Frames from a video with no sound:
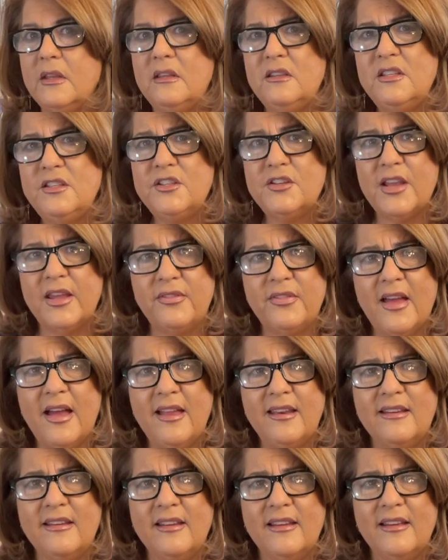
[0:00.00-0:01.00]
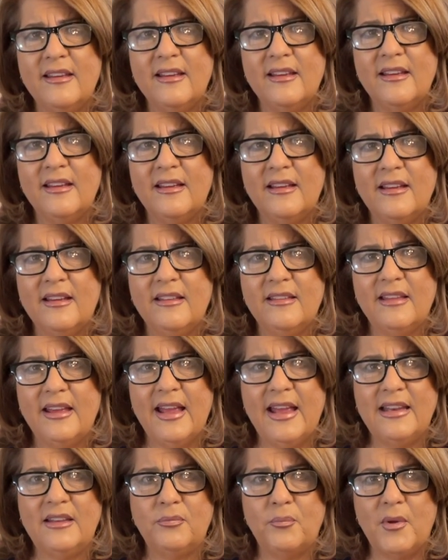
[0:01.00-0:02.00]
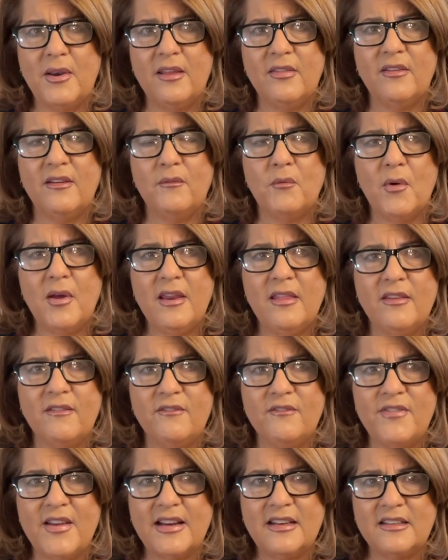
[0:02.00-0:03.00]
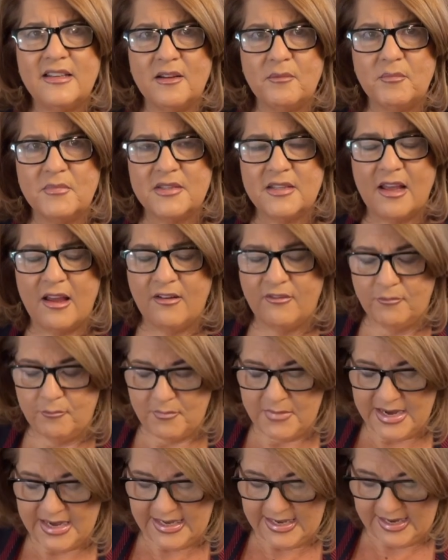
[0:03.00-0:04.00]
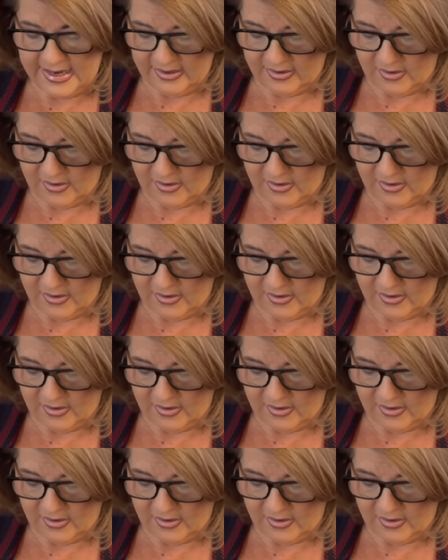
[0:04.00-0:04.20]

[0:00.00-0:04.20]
Did you get that? it's one of the, one of the victims of media